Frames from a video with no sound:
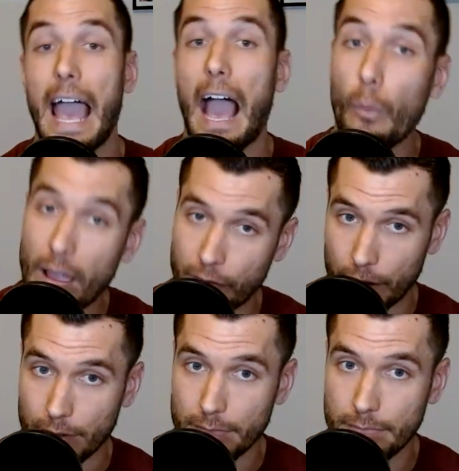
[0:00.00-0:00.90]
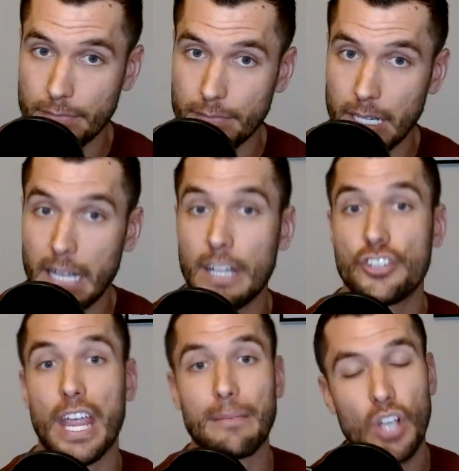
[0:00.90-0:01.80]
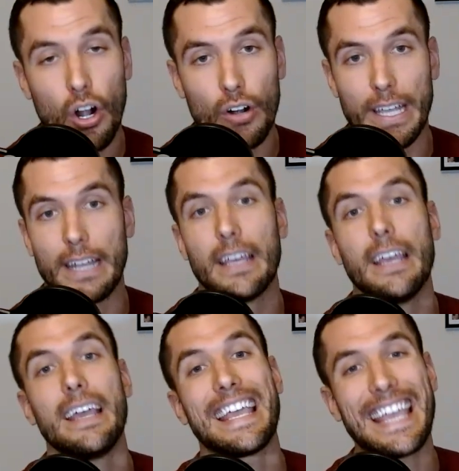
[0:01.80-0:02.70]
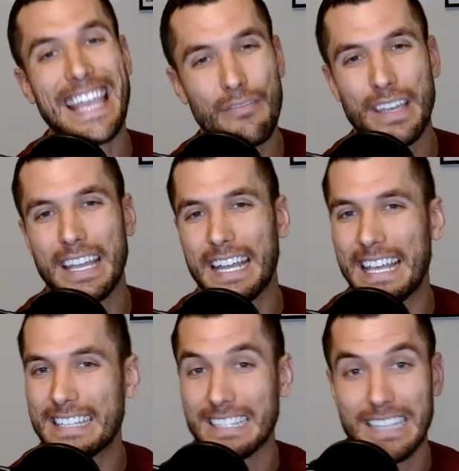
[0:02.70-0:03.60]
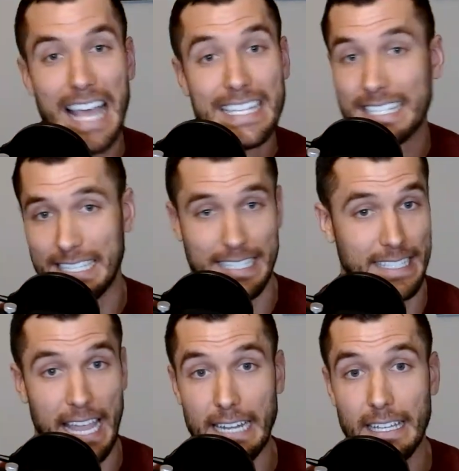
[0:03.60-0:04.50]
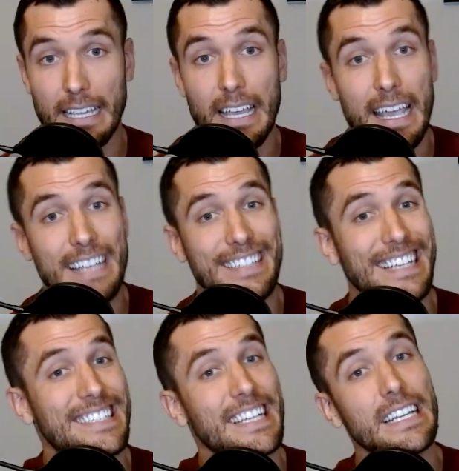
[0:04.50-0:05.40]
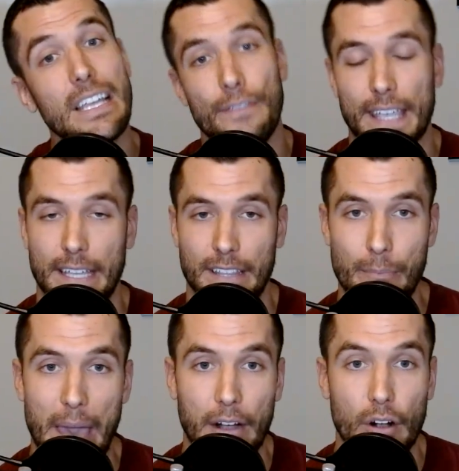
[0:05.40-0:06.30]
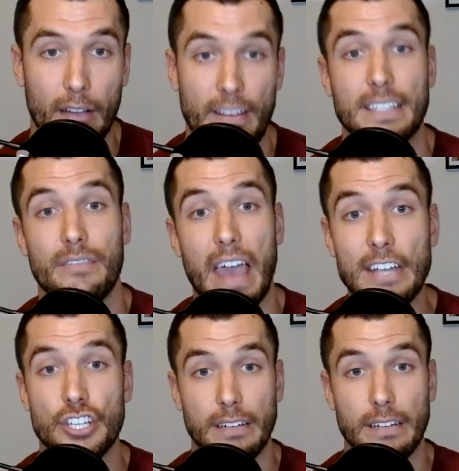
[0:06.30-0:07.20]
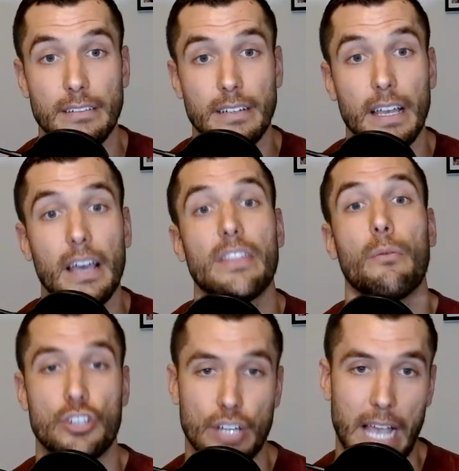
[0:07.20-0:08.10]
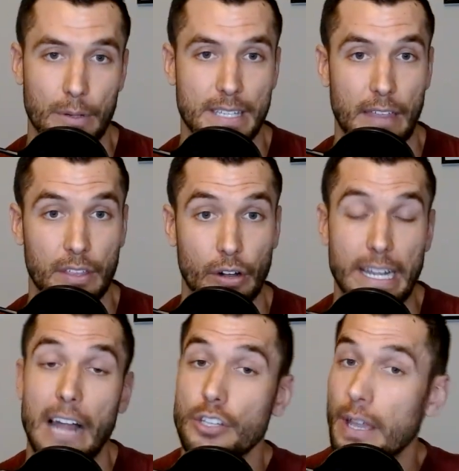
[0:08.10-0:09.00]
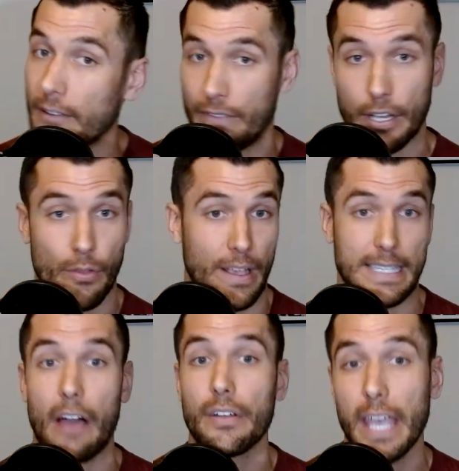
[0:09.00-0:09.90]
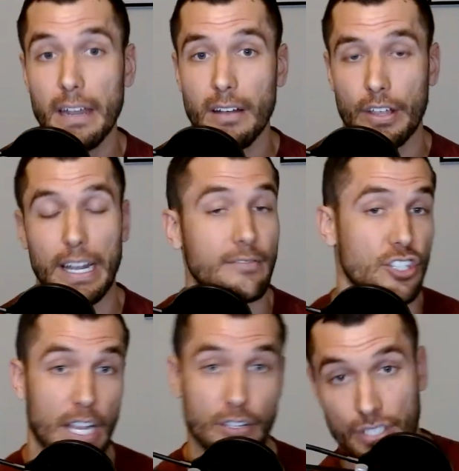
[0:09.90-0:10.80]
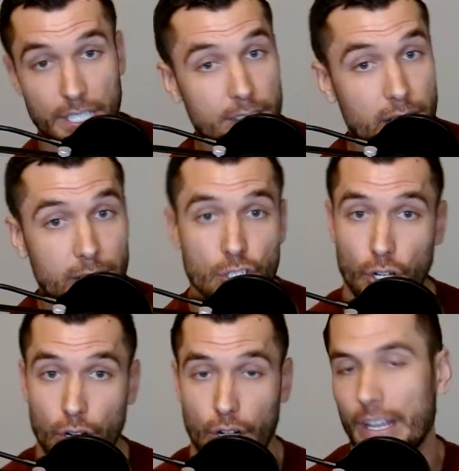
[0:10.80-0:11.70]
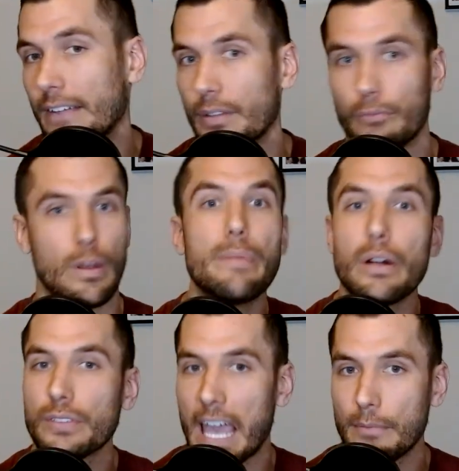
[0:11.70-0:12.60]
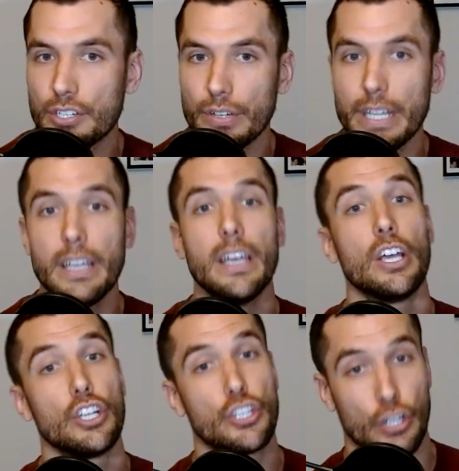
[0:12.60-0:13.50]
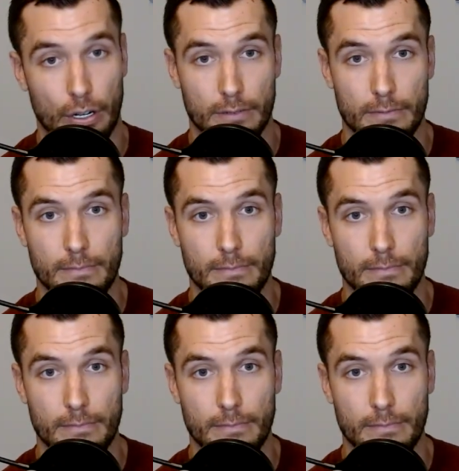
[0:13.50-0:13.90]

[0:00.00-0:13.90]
However, James Harden even in his lessened state, is a significantly better offensive engine than what you got with Seth Curry. Now, do you have to figure things out again? Are you going to have to change your system? Sure. Are you going to have to rebuild chemistry? Sure.